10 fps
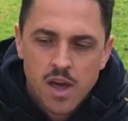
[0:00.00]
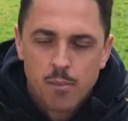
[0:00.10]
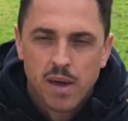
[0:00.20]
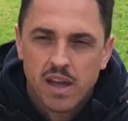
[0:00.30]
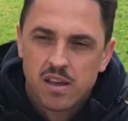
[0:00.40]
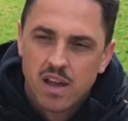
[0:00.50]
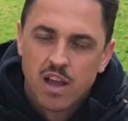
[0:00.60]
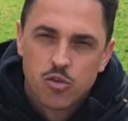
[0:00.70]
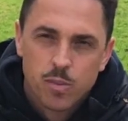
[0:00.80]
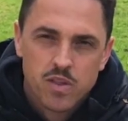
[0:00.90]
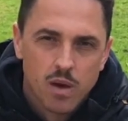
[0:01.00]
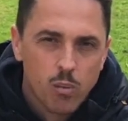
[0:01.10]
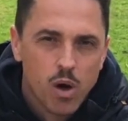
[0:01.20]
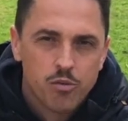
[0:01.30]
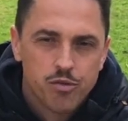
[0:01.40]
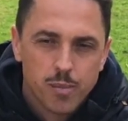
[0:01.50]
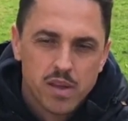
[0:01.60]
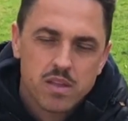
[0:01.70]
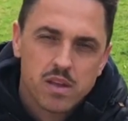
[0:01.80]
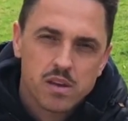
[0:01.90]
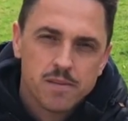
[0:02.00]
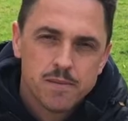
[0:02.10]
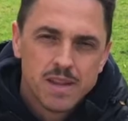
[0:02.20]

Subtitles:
but 100% wild fermented.